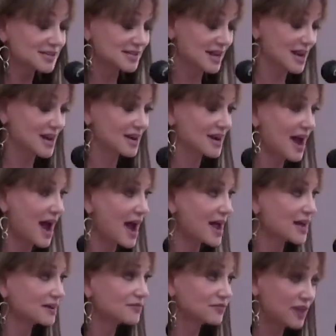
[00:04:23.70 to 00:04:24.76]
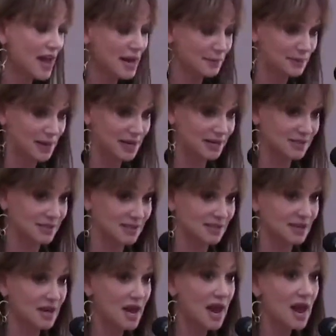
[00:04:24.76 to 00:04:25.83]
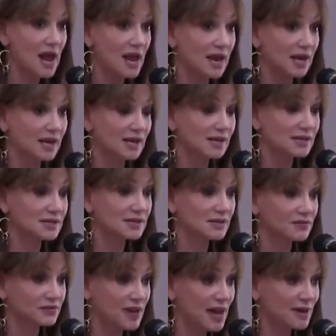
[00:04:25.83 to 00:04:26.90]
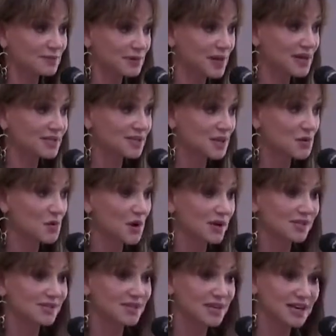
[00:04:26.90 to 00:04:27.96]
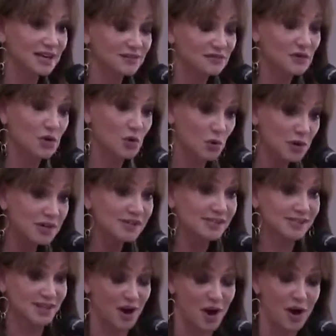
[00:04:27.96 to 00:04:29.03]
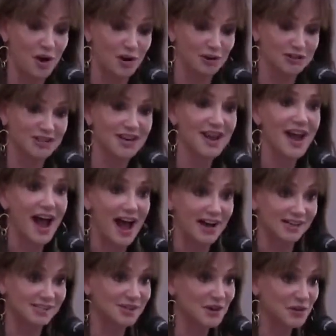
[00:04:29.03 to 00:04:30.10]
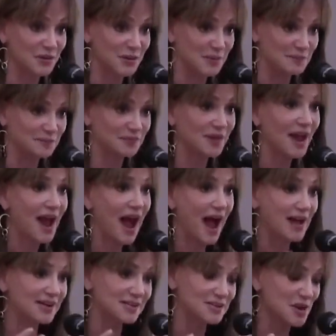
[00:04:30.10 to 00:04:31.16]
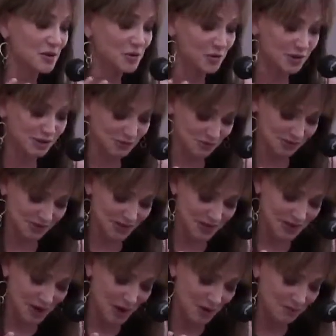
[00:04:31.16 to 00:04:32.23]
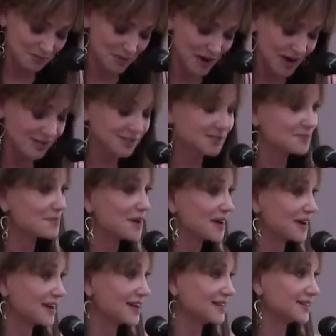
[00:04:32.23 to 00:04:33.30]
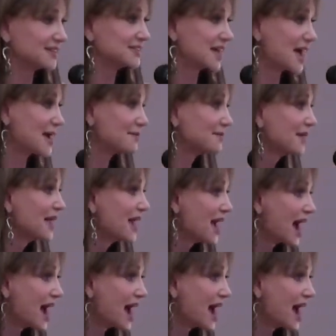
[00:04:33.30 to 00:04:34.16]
said I had flag planted. And flag planting was that if Greece called, I sold them. I didn't know Greece was going to go bust, but at the time,